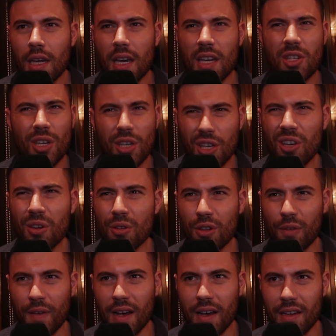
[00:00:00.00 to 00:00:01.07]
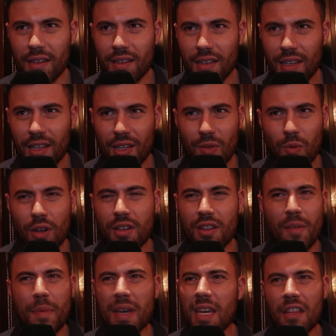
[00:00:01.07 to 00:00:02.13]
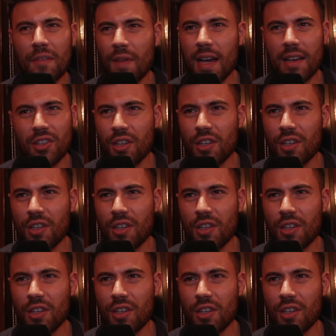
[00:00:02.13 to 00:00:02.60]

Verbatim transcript: It's a huge fight. It's one of the biggest fights